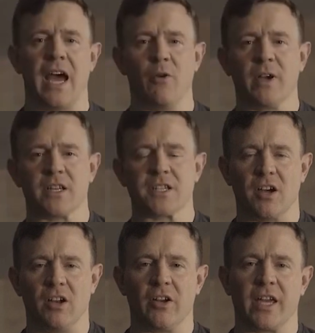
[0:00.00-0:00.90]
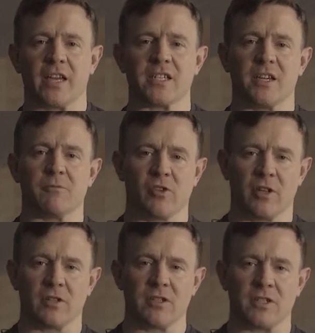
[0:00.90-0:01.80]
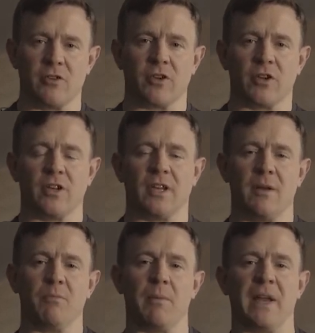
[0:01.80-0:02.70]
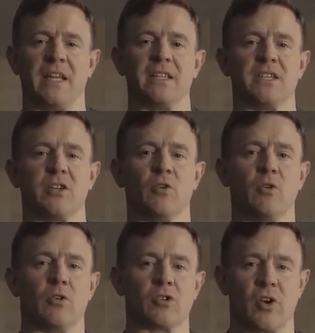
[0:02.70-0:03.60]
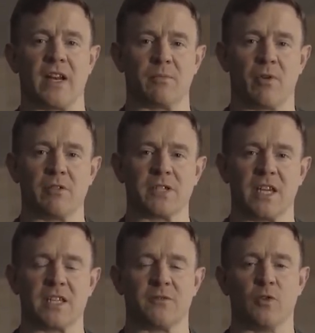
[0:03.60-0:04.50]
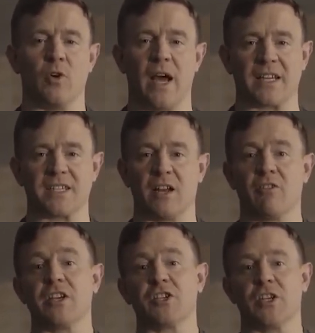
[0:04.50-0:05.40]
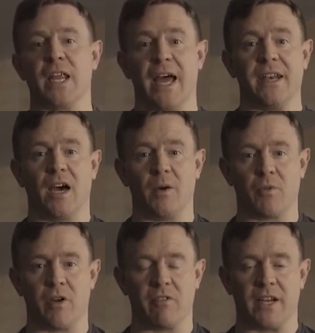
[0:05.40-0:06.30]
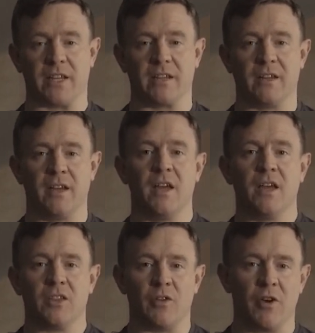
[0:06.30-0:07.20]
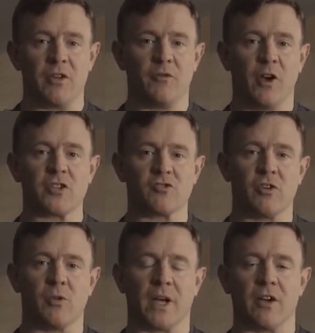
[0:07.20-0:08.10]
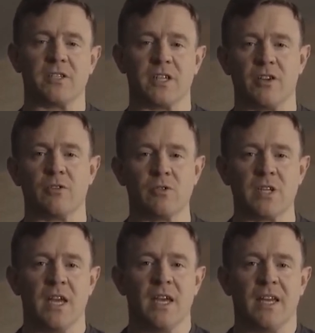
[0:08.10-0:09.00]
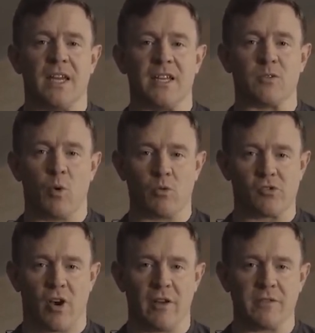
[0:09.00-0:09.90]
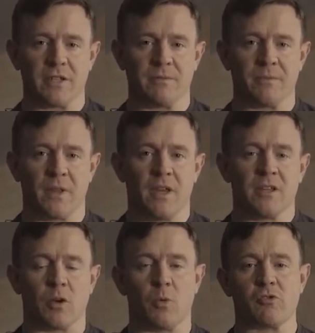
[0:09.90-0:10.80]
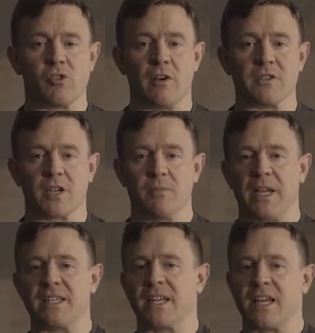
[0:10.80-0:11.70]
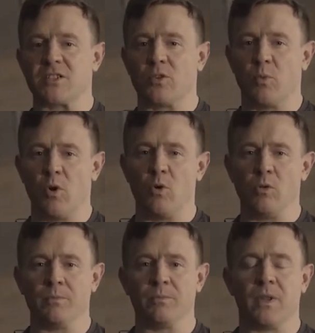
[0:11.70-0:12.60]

now we're going to start looking at some drills you can implement into your training process for acceleration and upright running. The very first drill we're going to use is wall drives. So wall drives are completed against the wall,